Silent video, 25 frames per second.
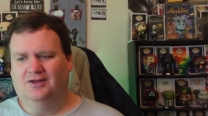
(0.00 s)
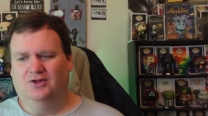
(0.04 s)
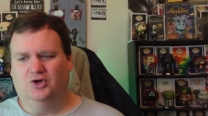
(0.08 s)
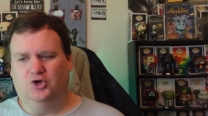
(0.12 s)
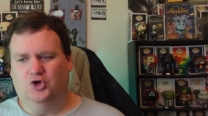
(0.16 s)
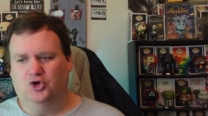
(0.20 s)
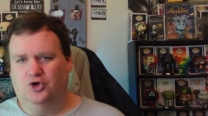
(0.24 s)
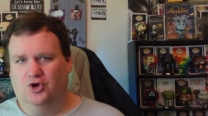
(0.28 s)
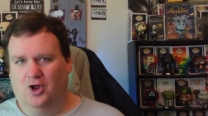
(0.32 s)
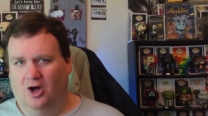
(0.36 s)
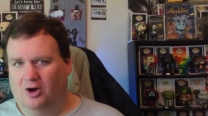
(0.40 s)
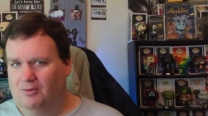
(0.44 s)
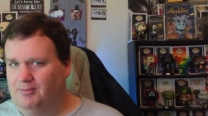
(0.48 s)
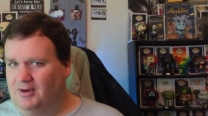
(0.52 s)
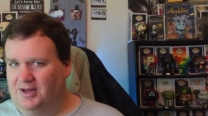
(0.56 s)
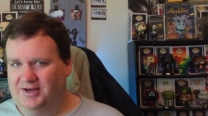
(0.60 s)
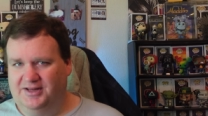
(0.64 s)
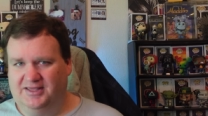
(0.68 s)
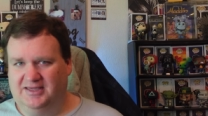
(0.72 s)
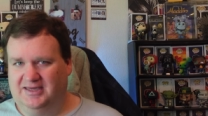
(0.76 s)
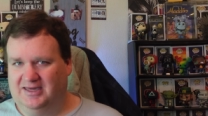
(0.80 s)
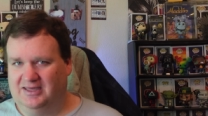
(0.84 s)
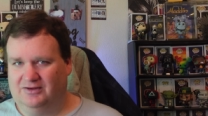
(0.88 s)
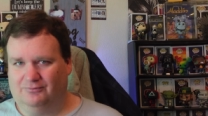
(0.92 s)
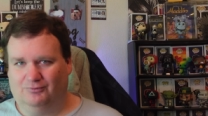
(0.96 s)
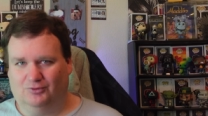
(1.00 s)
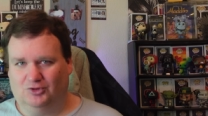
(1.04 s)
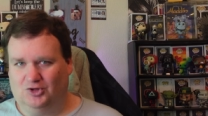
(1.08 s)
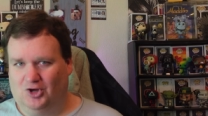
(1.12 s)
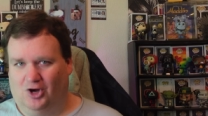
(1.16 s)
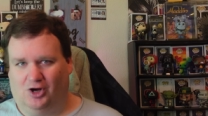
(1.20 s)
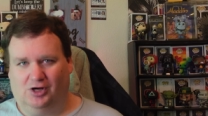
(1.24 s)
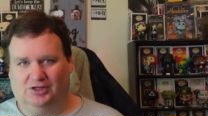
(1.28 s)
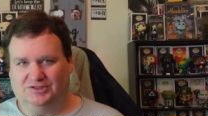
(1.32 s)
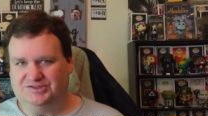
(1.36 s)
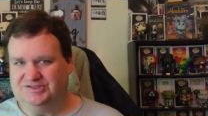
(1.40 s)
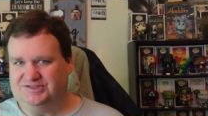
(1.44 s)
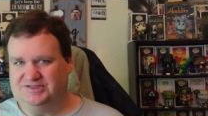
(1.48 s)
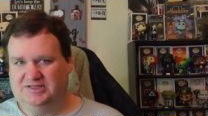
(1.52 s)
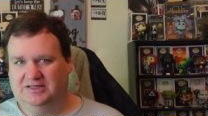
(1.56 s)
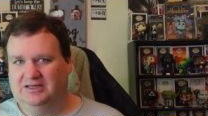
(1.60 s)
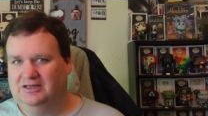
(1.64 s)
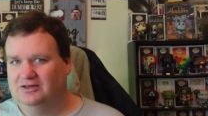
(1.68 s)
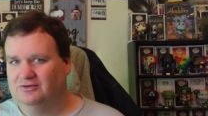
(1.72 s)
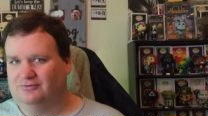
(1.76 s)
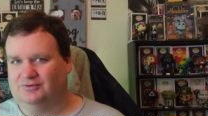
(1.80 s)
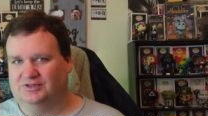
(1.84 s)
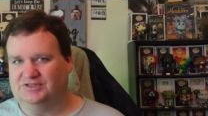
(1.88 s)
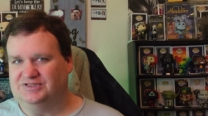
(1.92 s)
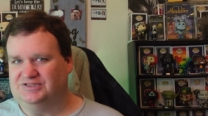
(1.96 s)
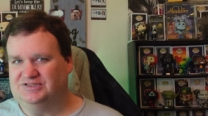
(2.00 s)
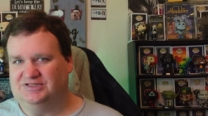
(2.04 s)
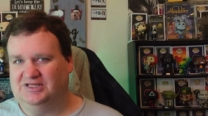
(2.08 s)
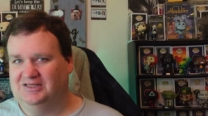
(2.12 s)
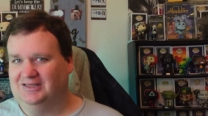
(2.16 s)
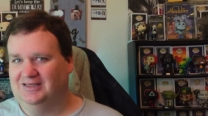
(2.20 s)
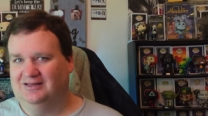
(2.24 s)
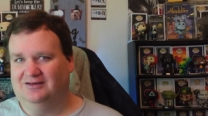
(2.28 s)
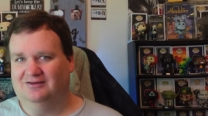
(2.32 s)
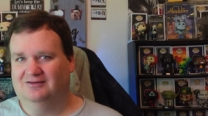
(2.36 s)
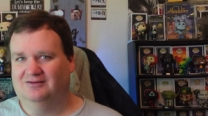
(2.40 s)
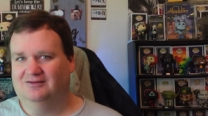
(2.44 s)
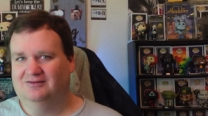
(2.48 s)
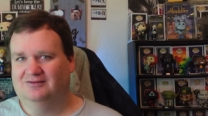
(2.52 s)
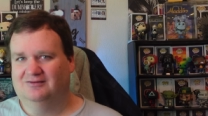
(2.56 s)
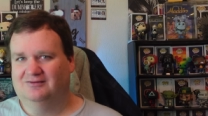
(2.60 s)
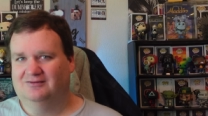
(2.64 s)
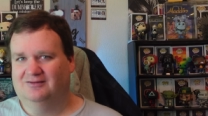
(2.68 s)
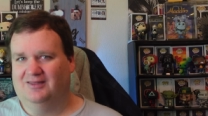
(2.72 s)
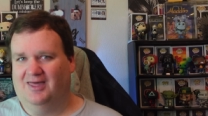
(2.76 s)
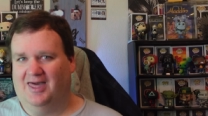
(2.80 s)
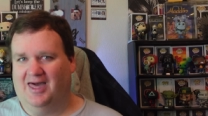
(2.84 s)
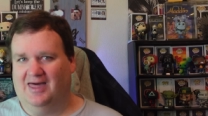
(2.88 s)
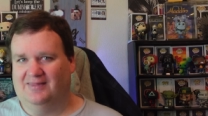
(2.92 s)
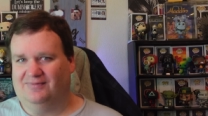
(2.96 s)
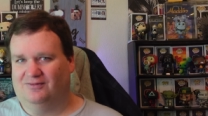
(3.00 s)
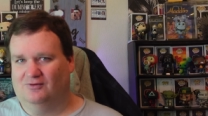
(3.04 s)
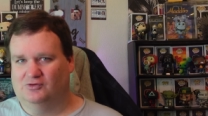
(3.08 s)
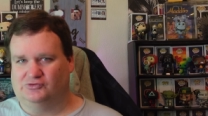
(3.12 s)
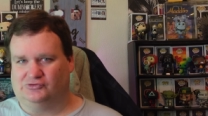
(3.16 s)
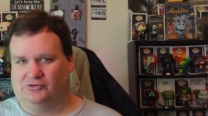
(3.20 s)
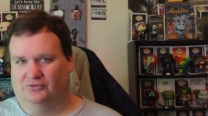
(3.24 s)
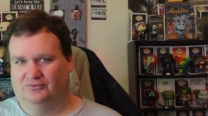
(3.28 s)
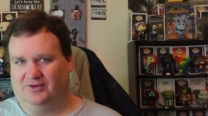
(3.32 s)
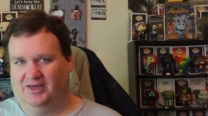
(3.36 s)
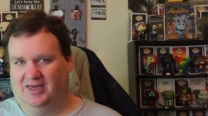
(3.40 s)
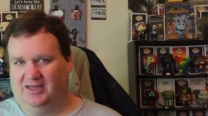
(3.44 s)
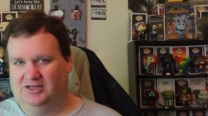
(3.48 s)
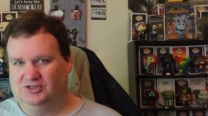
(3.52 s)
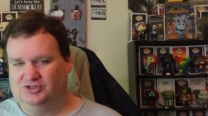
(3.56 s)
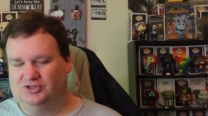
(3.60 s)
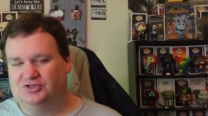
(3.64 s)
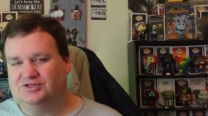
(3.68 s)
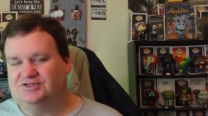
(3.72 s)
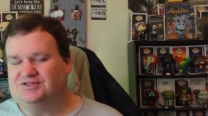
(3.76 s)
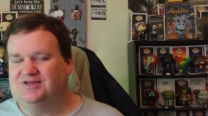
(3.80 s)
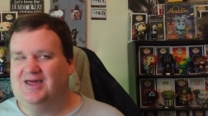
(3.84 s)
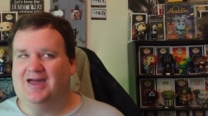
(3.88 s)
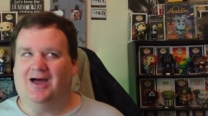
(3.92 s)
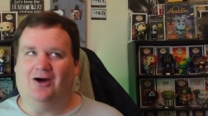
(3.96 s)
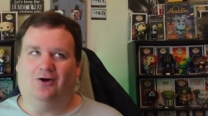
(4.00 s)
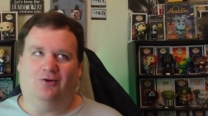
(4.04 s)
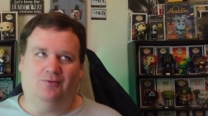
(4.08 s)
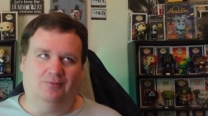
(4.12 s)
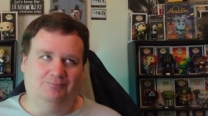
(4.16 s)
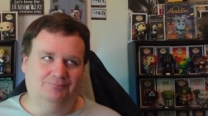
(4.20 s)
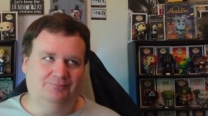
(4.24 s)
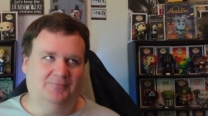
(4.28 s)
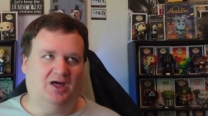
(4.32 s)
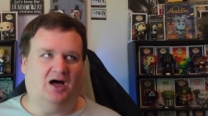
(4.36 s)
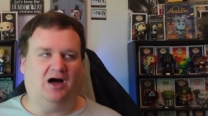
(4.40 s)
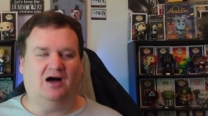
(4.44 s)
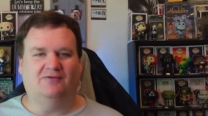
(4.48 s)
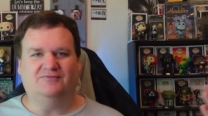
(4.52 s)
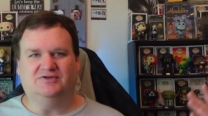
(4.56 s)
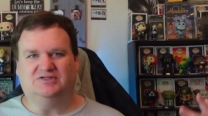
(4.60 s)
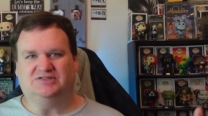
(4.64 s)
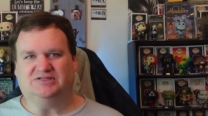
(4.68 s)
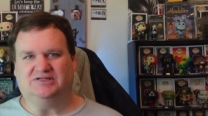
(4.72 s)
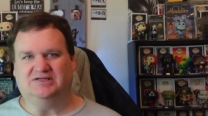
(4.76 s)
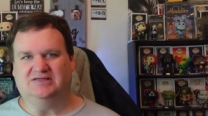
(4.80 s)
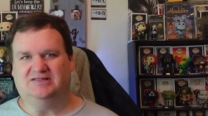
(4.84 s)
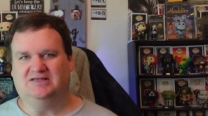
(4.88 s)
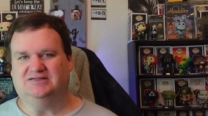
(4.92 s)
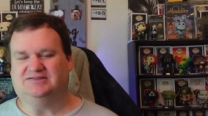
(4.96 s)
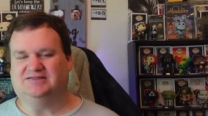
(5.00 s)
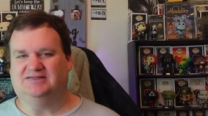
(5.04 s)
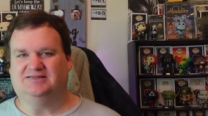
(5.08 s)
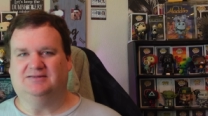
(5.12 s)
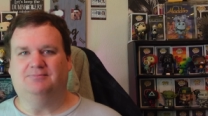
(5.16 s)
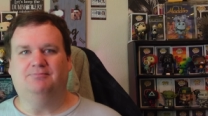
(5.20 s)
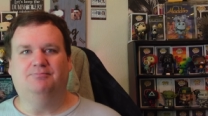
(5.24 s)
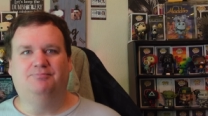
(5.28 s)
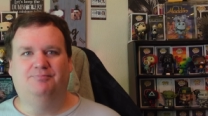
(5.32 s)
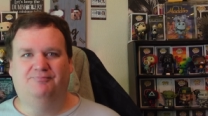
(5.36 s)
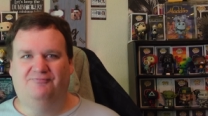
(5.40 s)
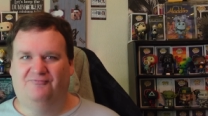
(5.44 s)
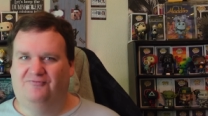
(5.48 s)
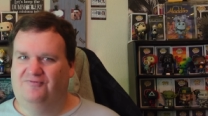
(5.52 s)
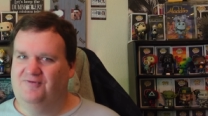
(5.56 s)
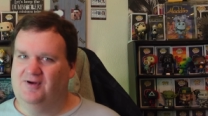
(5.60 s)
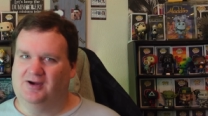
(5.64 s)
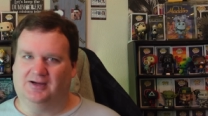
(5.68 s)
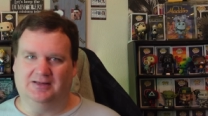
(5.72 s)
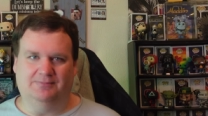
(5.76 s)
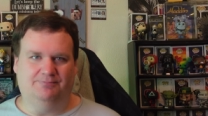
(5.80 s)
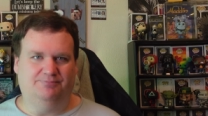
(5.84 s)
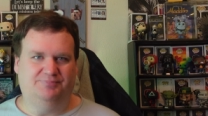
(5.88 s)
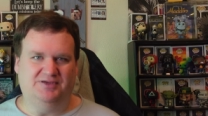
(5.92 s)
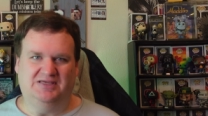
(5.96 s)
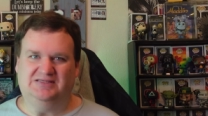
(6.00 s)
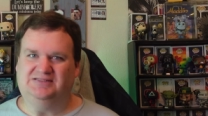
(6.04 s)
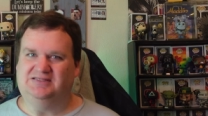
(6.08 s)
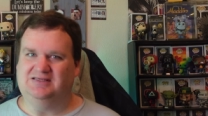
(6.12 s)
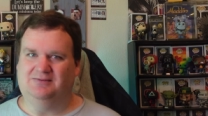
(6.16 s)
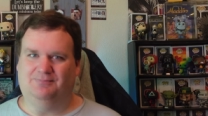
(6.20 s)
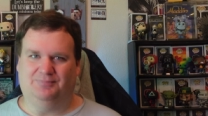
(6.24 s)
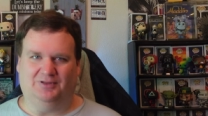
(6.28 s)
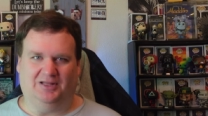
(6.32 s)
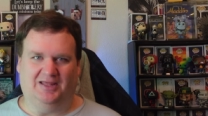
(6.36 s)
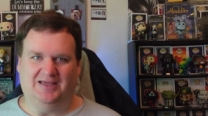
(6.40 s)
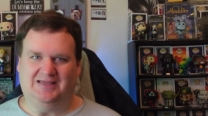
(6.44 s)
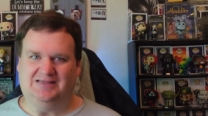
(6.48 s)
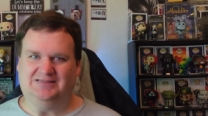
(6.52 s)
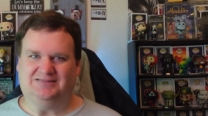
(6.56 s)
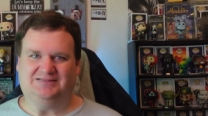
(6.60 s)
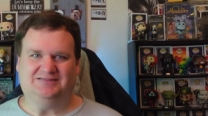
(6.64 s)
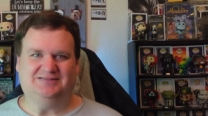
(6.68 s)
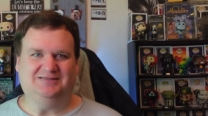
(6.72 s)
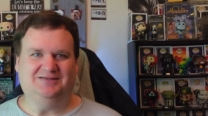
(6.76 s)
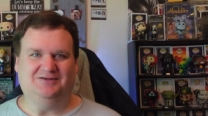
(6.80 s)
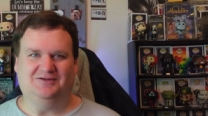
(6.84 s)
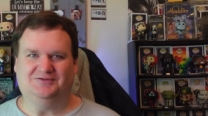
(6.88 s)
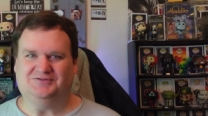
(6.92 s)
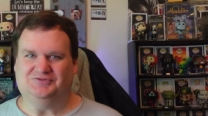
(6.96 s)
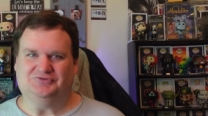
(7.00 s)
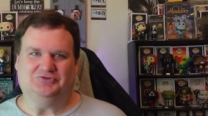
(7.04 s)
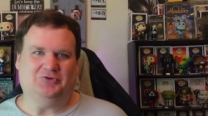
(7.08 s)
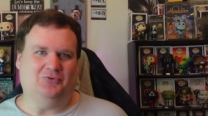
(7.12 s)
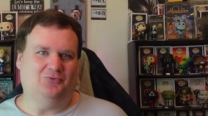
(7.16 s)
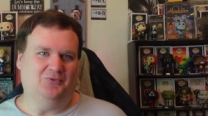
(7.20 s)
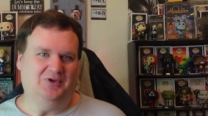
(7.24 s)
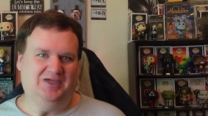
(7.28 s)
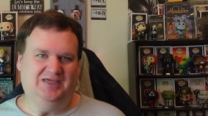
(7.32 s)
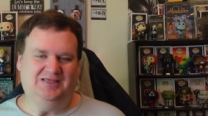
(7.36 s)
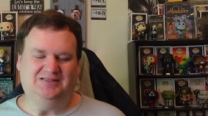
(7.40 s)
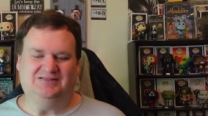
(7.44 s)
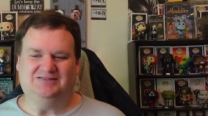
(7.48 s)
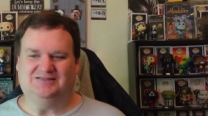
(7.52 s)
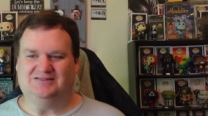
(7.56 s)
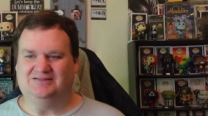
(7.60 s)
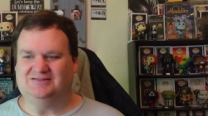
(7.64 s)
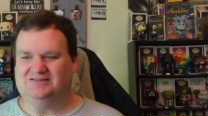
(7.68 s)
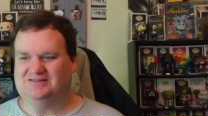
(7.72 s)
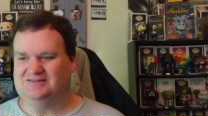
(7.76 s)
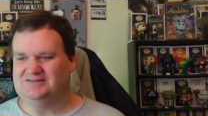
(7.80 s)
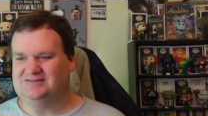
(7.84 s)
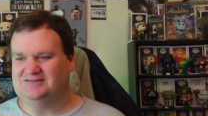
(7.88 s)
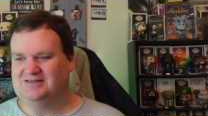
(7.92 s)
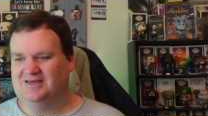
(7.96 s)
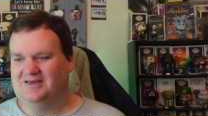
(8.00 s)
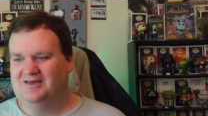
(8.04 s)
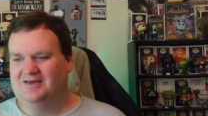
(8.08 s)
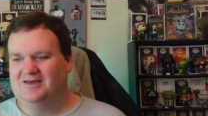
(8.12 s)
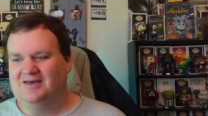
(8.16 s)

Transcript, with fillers: Nobody can recall seeing Kristine at those locations. Now, obviously, this is a very busy place. You know, this is Queens. This is